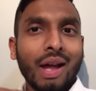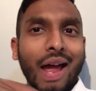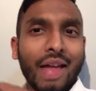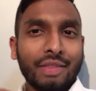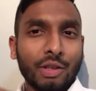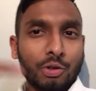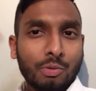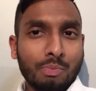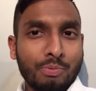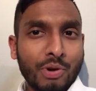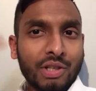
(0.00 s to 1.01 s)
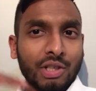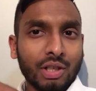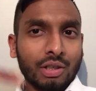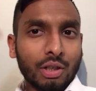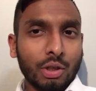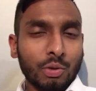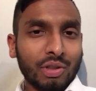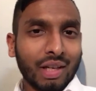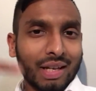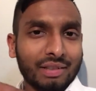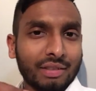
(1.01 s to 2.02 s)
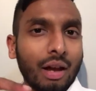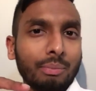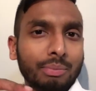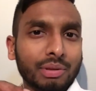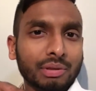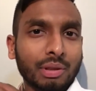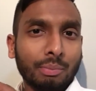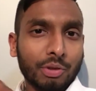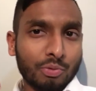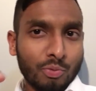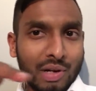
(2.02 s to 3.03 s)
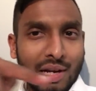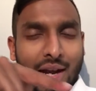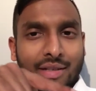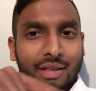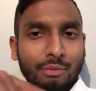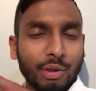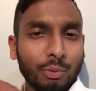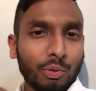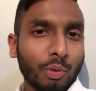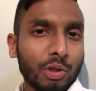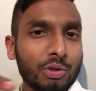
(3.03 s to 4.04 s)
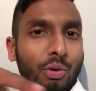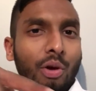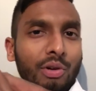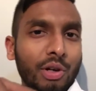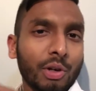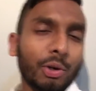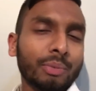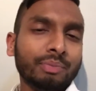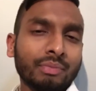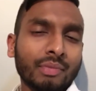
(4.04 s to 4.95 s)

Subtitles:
and then you bridge it using an example, but you relate it with what you already know.